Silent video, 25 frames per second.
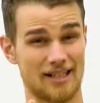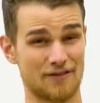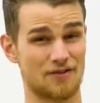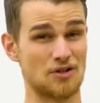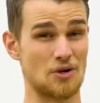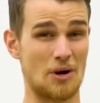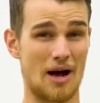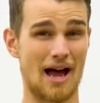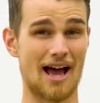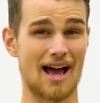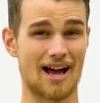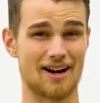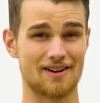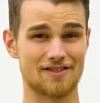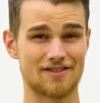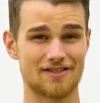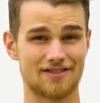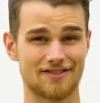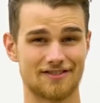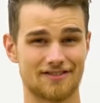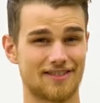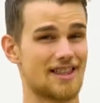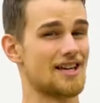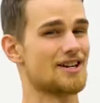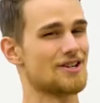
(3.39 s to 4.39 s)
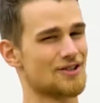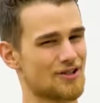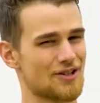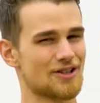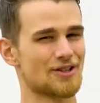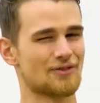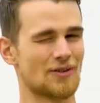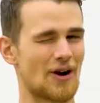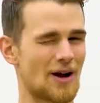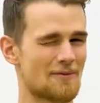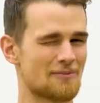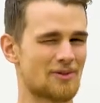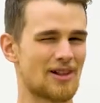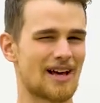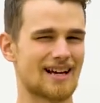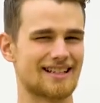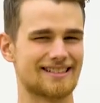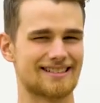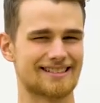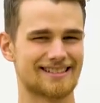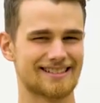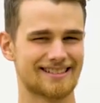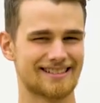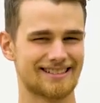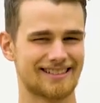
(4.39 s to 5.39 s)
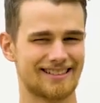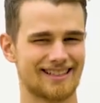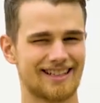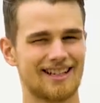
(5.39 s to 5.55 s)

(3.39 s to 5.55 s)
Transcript: If you have, then you're in the right place.